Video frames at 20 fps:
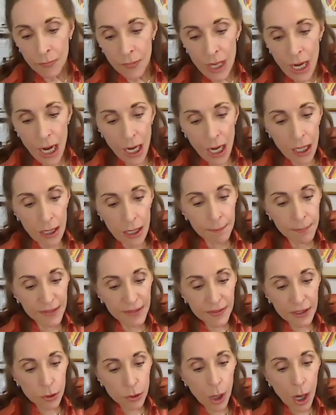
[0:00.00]
But
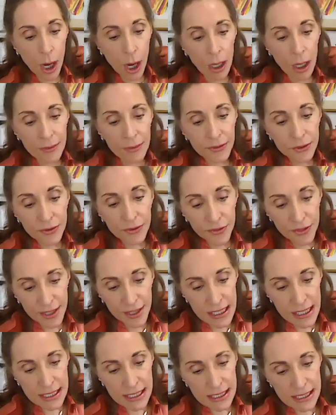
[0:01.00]
there are other
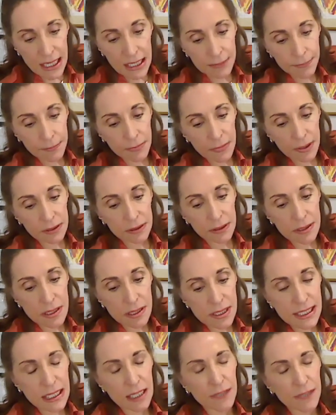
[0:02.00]
things that
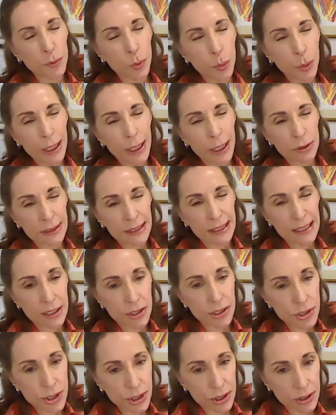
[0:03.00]
self-aware
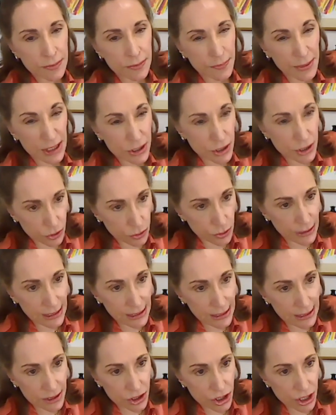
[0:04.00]
leaders can be
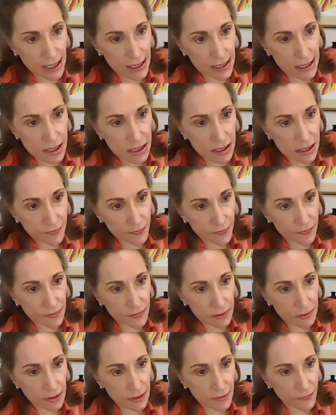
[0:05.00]
doing, Janice,
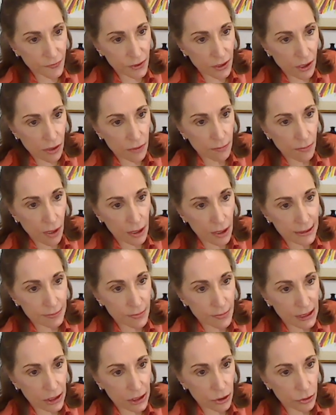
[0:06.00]
if you don't mind my
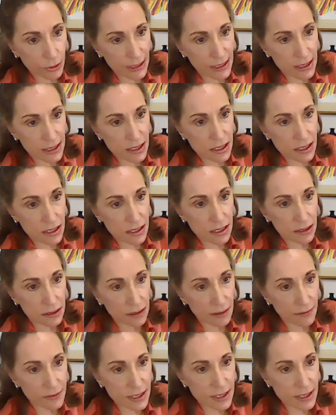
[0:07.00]
going into
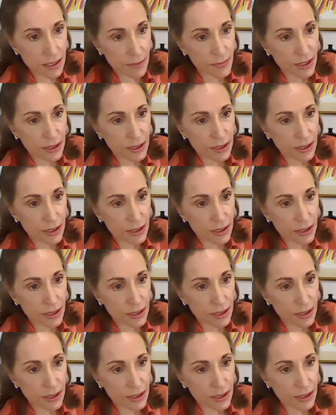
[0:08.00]
some of the—